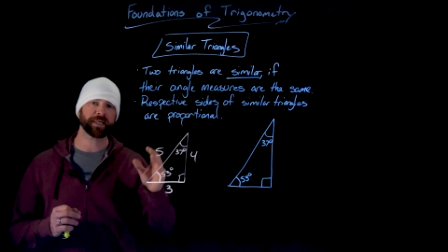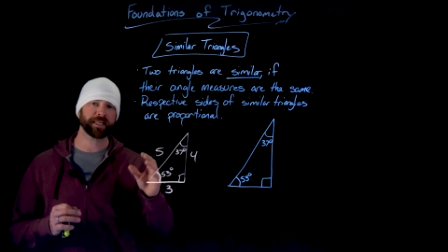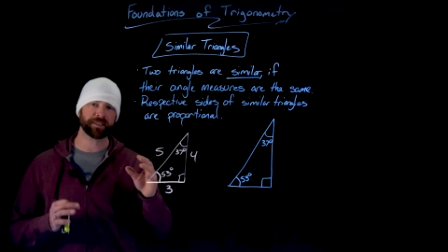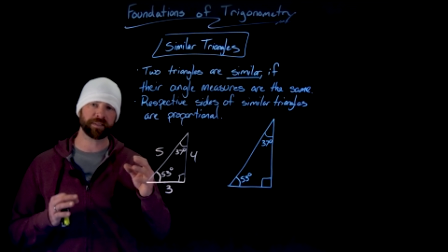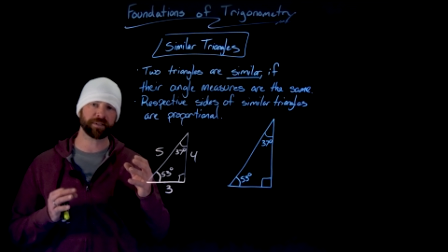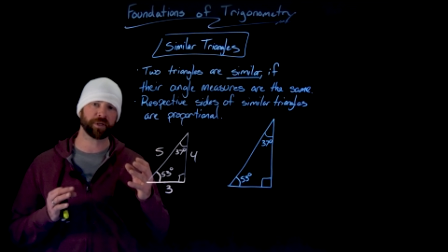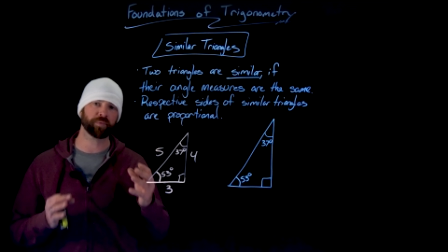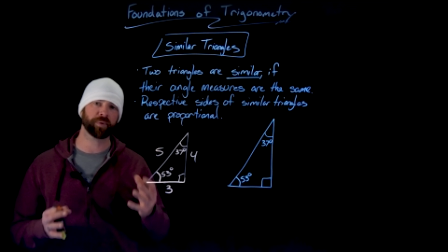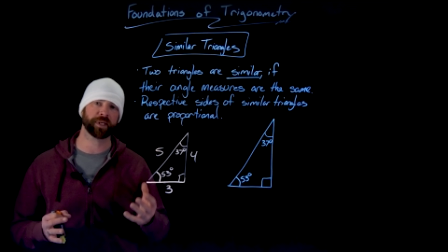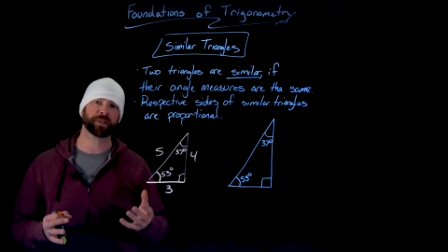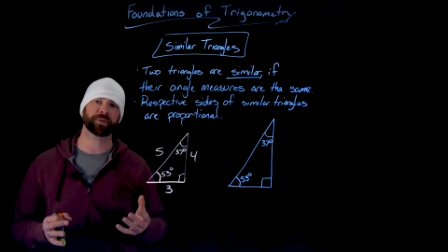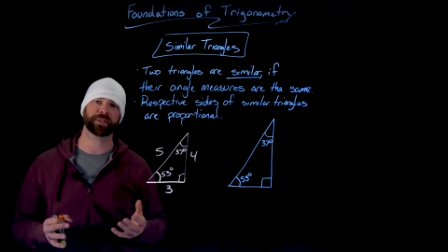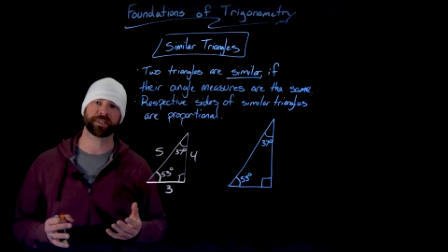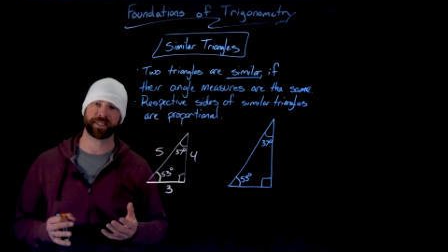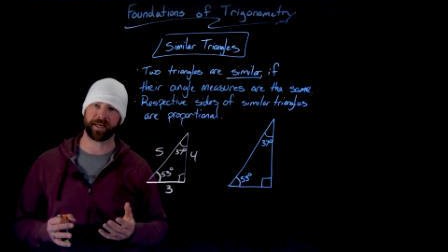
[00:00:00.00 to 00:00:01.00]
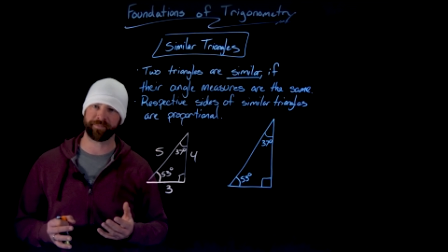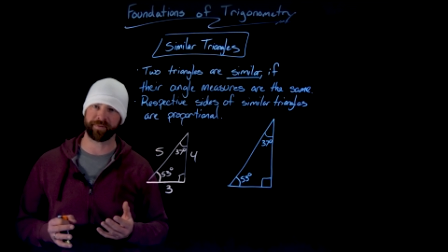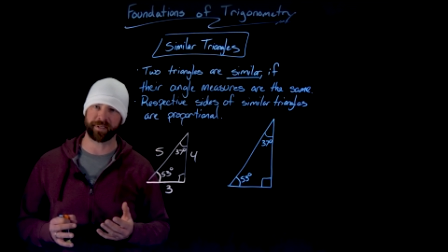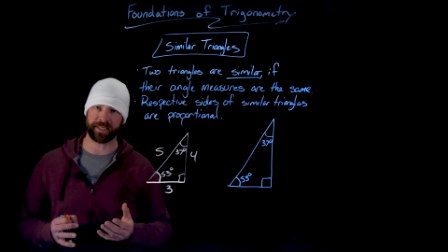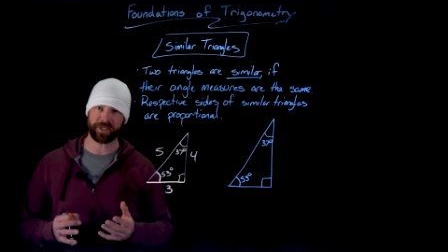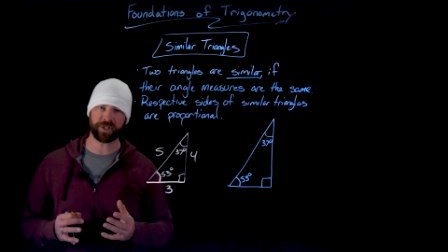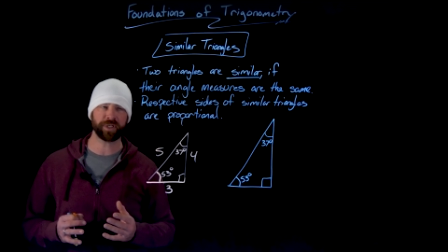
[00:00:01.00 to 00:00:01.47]
isn't the rigorous
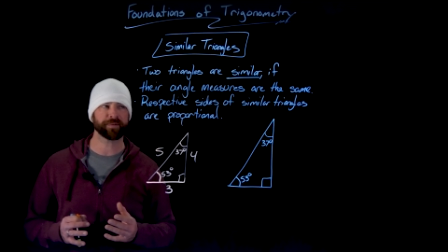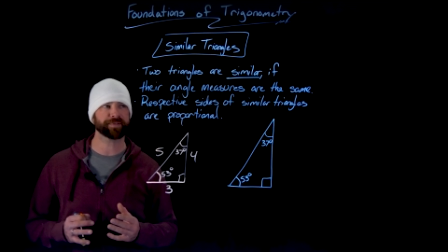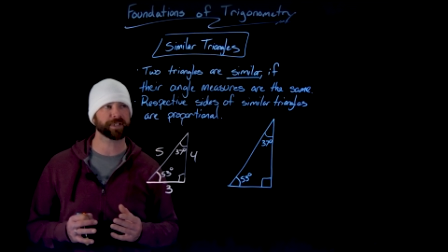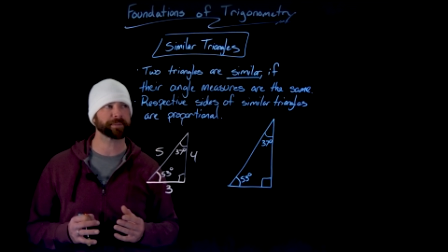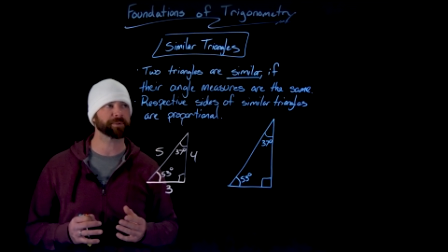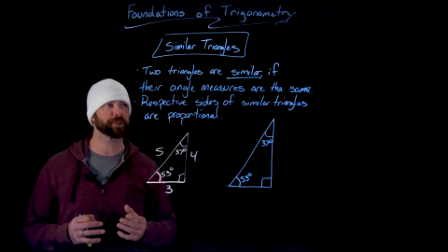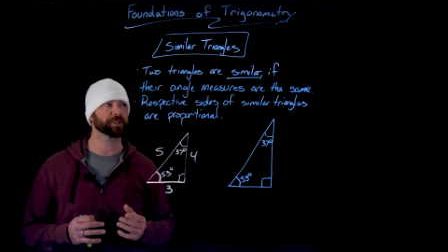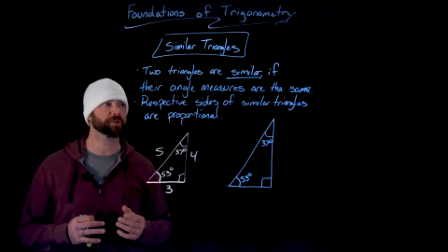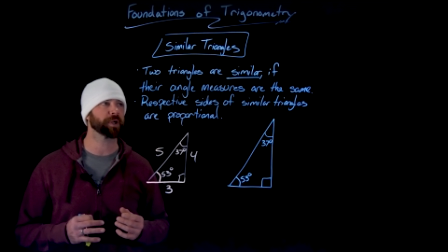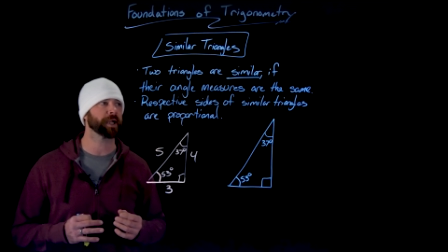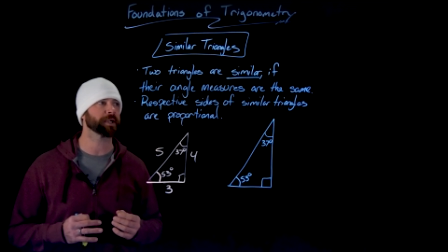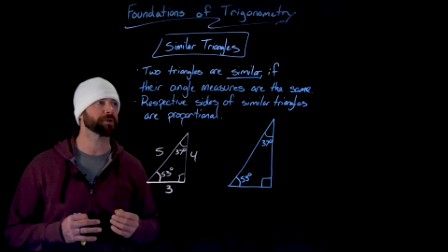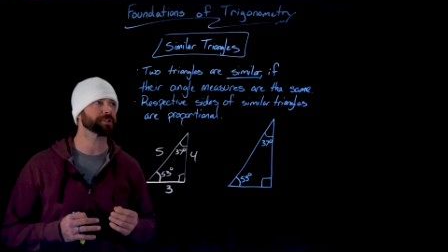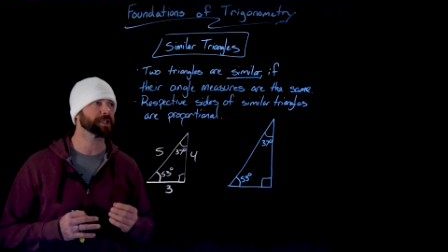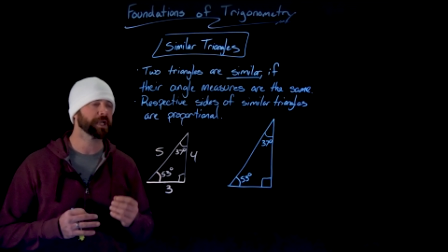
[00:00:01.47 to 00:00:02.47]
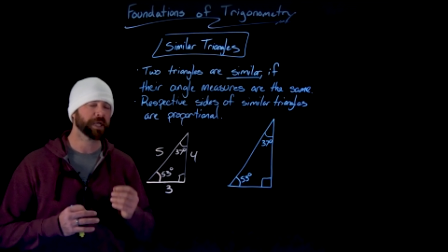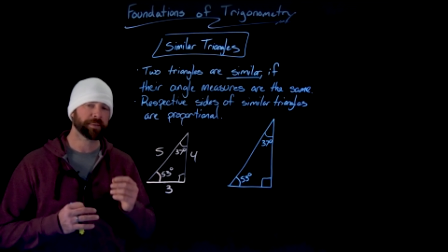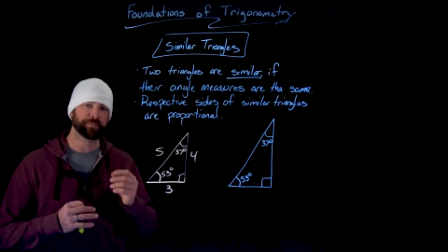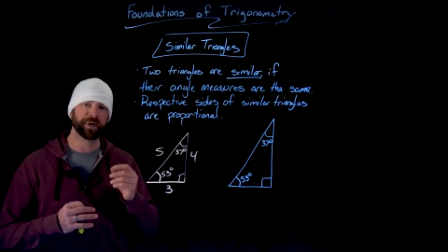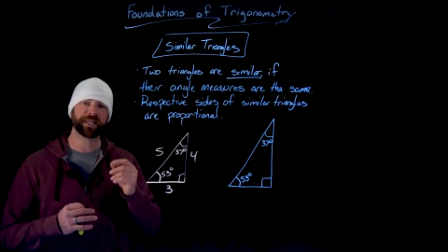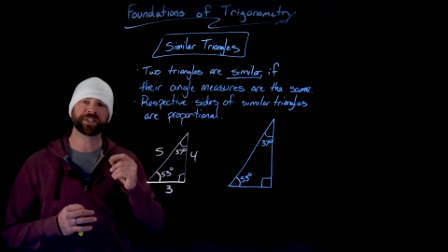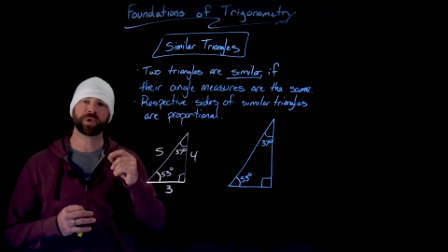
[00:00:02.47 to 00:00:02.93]
definition of similar triangles,
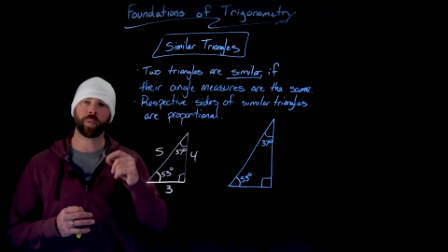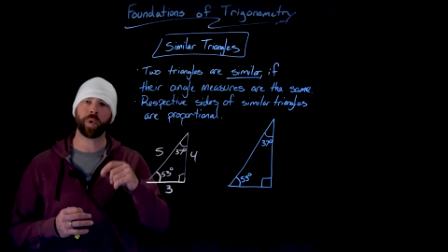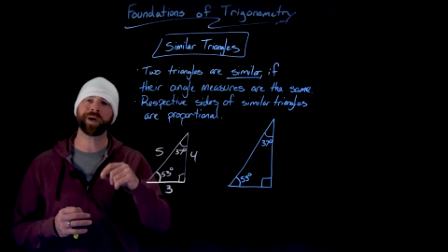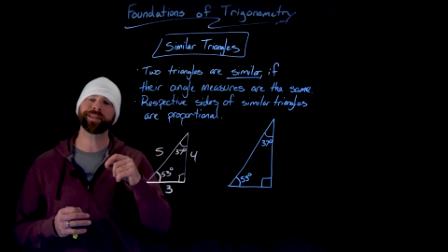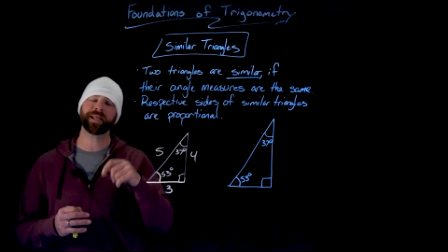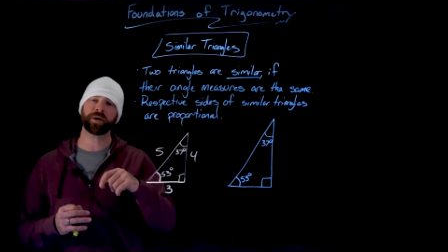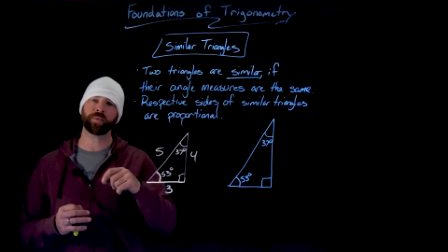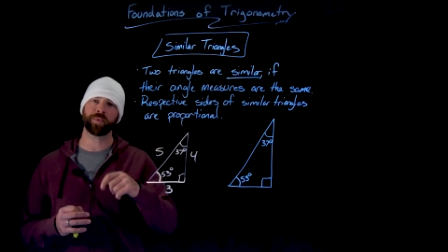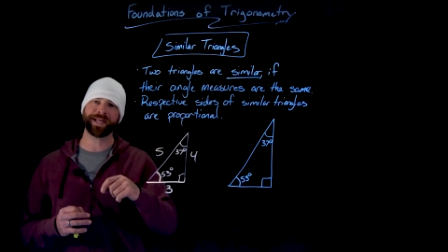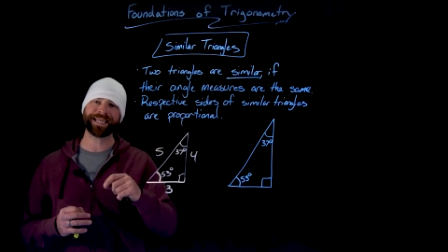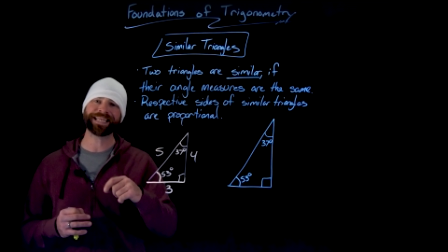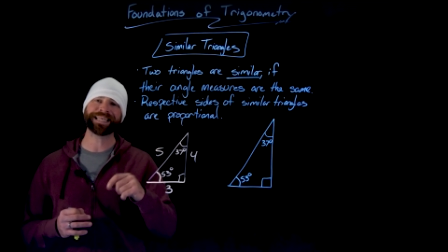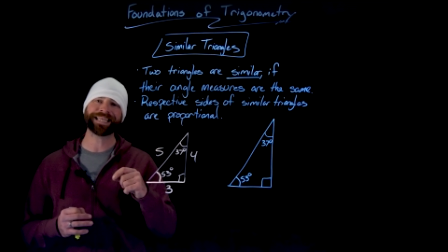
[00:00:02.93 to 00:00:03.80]
but it's the one that we